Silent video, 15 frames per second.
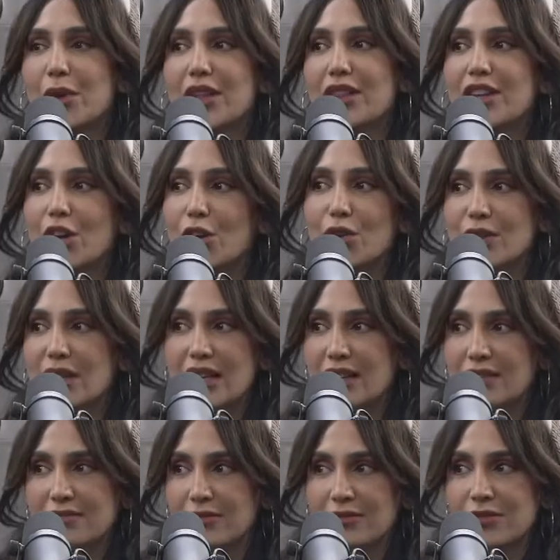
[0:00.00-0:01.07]
we're the
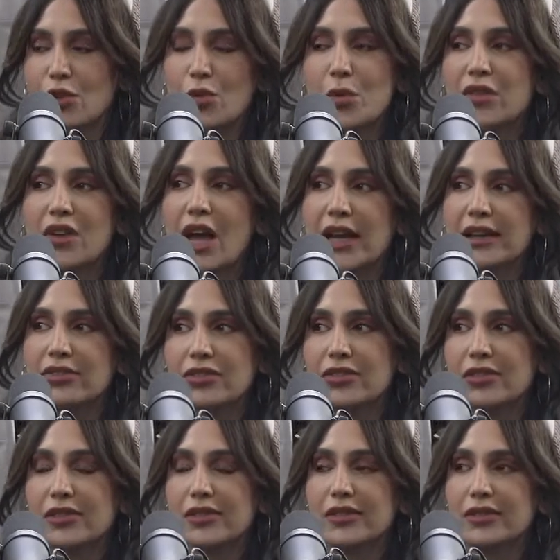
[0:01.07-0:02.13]
only form of life
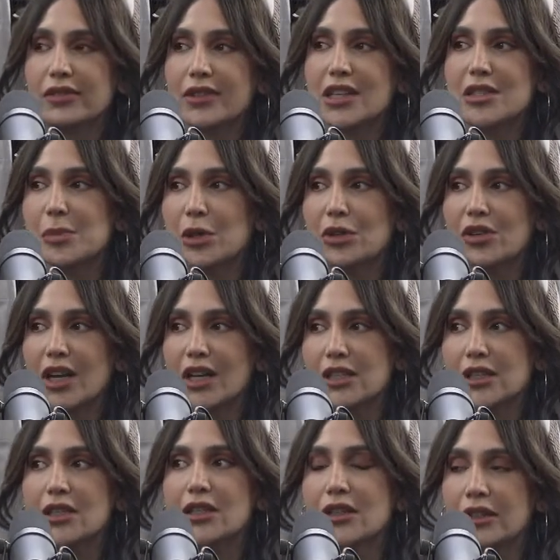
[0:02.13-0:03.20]
that's been
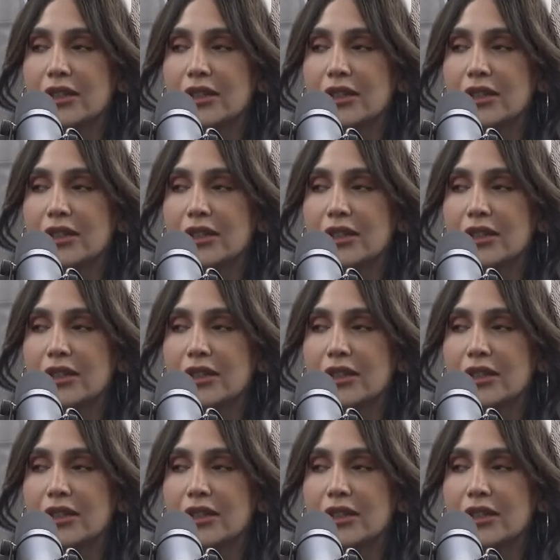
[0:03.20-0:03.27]
created.